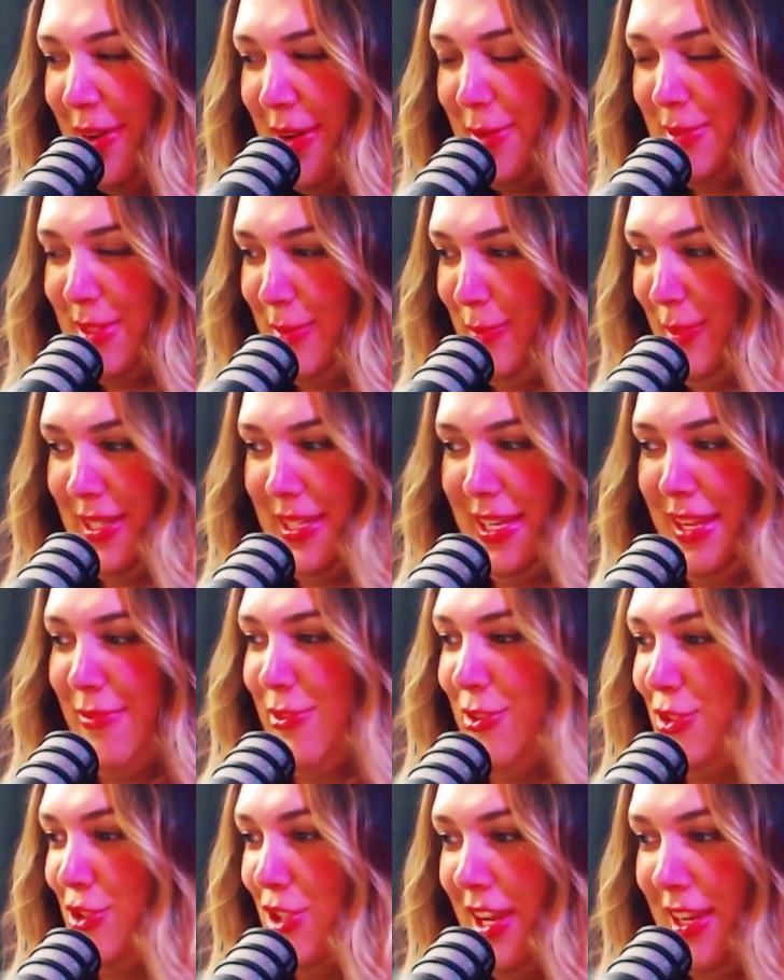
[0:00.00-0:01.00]
it was the big day for
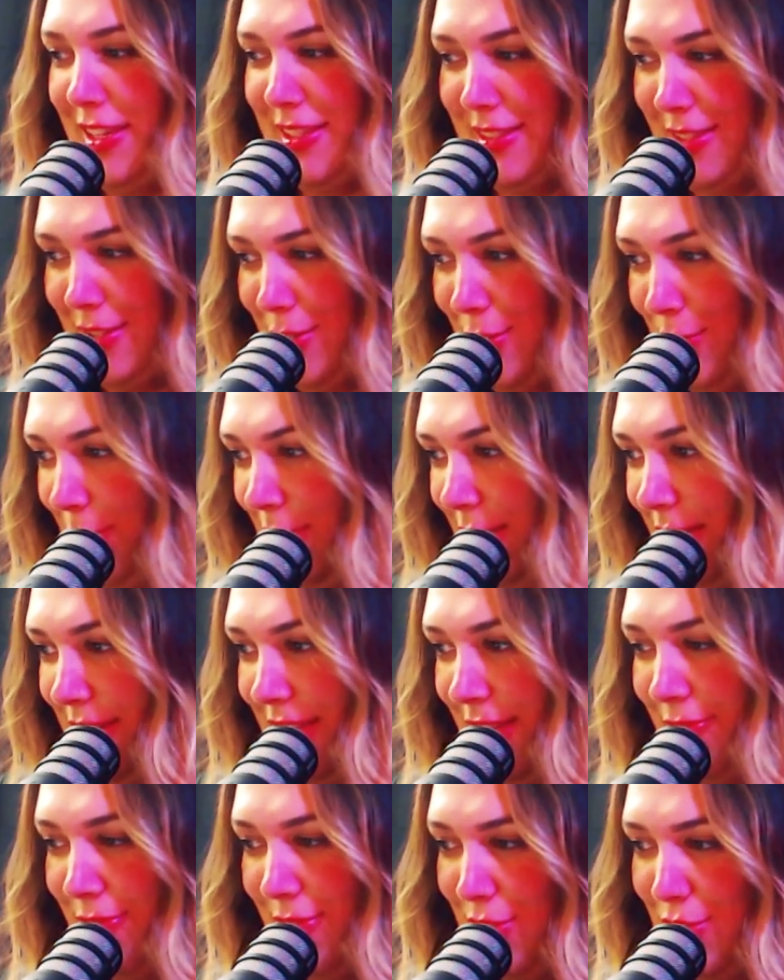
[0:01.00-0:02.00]
the Jacksons, or big
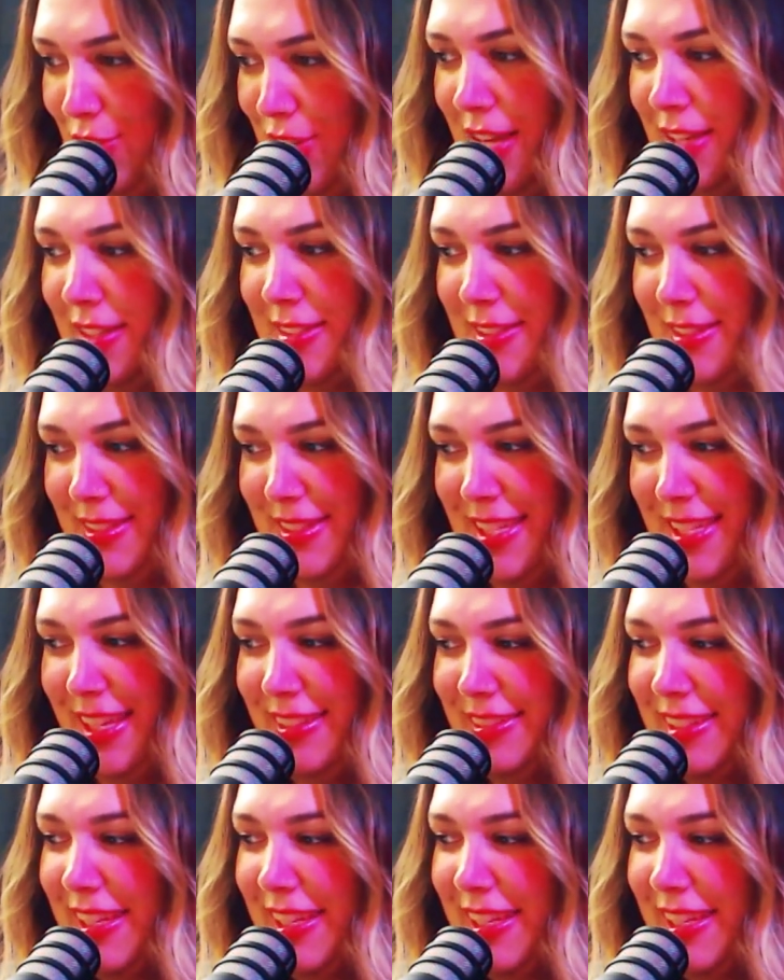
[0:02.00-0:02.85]
day for the Jacksons.